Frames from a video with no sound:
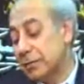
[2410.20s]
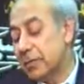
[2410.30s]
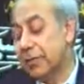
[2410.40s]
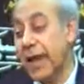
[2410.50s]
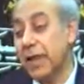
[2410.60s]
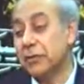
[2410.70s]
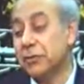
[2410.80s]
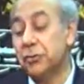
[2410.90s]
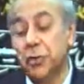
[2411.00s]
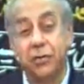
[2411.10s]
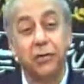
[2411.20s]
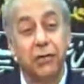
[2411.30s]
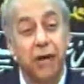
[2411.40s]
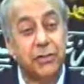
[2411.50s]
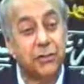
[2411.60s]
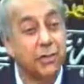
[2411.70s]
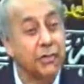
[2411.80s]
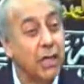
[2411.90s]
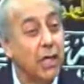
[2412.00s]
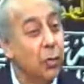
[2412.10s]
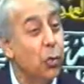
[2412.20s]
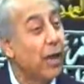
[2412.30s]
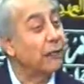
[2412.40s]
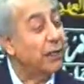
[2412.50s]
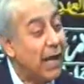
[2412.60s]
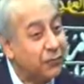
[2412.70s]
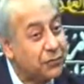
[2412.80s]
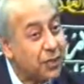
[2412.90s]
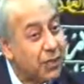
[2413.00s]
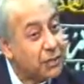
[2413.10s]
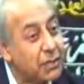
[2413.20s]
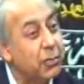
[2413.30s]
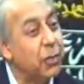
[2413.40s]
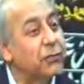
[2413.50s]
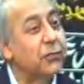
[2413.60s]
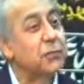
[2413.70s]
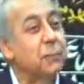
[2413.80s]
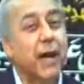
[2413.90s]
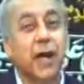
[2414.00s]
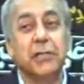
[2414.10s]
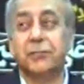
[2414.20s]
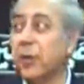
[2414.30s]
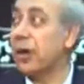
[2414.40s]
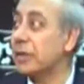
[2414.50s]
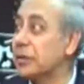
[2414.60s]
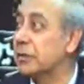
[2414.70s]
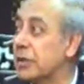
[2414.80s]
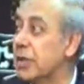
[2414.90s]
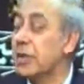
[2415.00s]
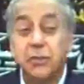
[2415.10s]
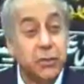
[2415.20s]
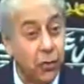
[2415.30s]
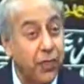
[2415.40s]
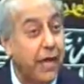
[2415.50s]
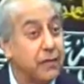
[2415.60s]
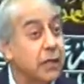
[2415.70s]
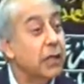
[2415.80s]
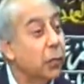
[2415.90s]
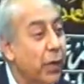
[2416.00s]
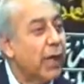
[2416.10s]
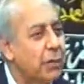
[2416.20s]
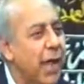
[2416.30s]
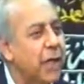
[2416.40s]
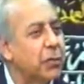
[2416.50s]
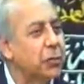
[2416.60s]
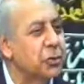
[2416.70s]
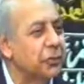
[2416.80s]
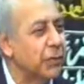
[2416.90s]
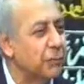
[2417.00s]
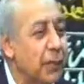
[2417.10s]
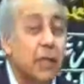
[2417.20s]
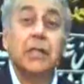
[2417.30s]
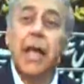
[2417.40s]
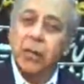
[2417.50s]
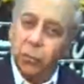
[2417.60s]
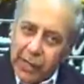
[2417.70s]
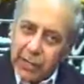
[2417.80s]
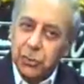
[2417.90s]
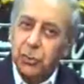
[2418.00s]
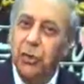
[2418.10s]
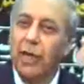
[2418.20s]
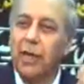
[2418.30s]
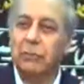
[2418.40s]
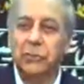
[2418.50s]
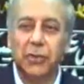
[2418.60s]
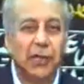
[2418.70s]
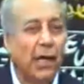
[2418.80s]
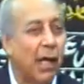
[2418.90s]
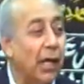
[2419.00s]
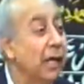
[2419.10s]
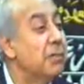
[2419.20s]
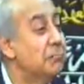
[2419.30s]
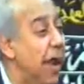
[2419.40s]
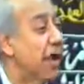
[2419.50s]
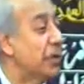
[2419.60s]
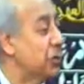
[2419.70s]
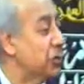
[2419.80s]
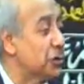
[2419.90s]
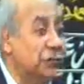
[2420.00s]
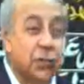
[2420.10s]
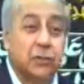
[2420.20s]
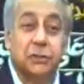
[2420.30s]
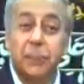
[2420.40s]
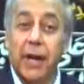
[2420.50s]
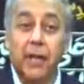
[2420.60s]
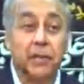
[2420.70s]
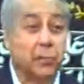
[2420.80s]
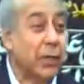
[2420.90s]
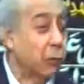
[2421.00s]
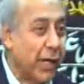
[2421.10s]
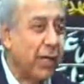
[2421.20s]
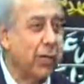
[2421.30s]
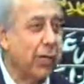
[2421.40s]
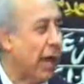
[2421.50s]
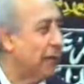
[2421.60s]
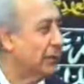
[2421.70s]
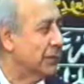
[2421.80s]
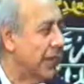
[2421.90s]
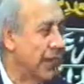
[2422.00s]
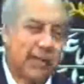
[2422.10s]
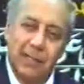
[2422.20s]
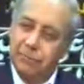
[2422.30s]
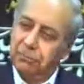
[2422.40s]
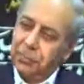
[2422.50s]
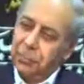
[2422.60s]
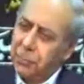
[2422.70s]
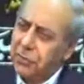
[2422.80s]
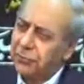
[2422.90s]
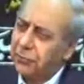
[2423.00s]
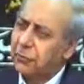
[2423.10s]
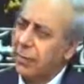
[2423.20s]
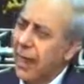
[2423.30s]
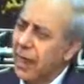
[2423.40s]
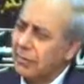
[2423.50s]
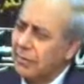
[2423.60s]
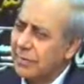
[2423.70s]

thanks to those narrators who have left some of those prayers for us, so that we can make use of them and we too, Alhamdulillah, make use of those prayers when we go around. Beautiful prayers.